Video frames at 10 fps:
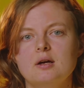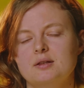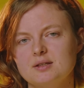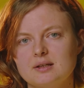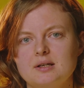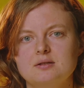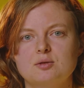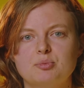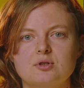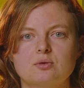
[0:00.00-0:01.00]
In this case,
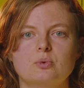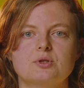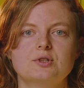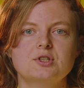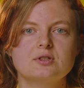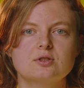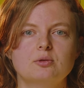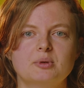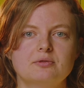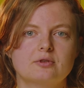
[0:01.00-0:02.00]
this person was Richard
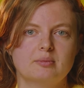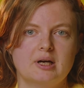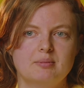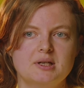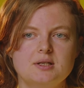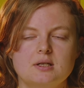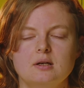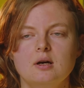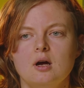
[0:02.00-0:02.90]
Stallman from MIT,